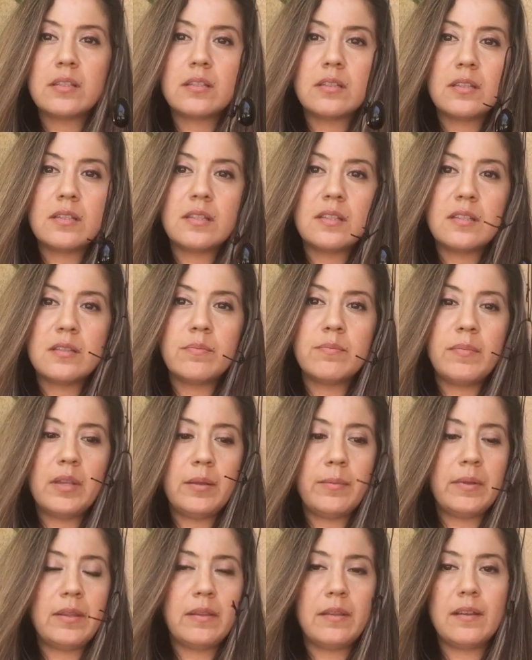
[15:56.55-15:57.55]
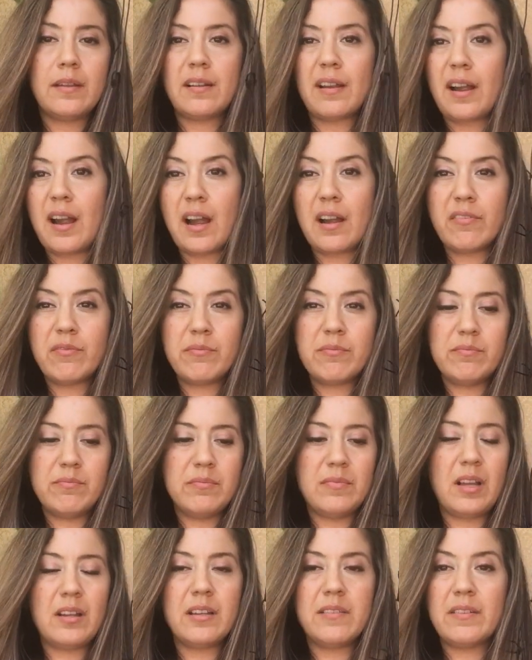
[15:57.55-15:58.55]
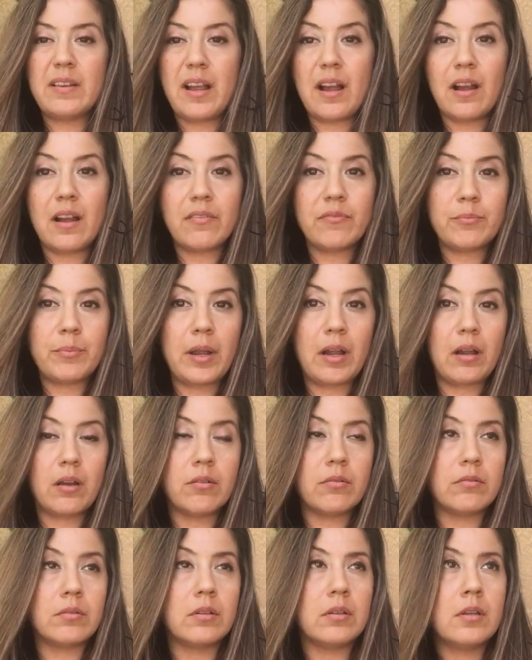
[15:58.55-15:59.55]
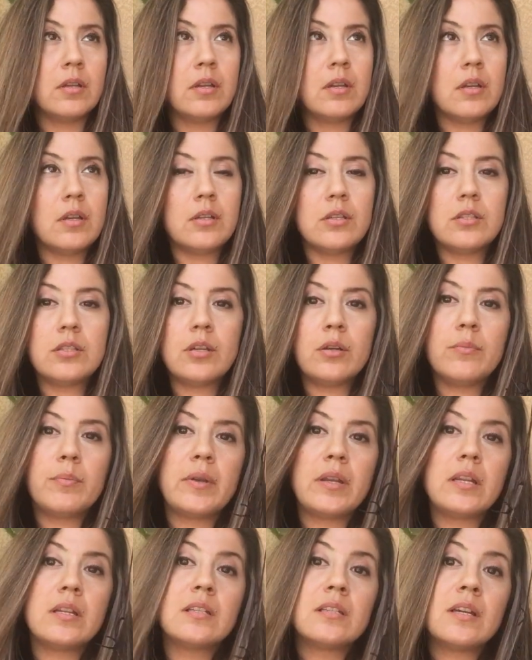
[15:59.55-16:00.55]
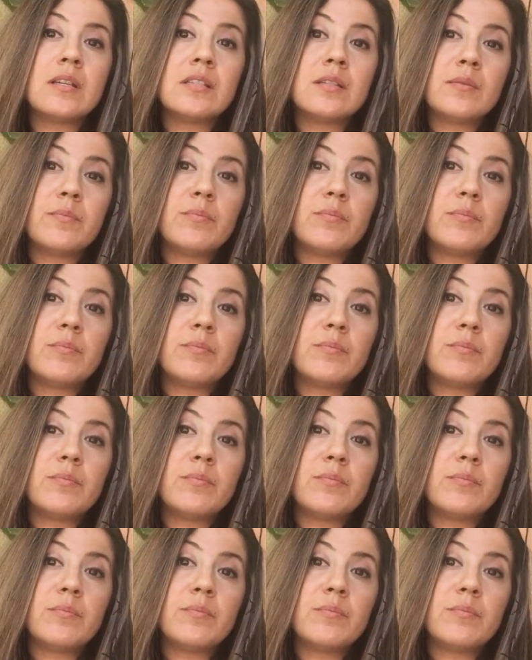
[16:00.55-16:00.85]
So this is maybe like a half, not even a half pound. So, but it does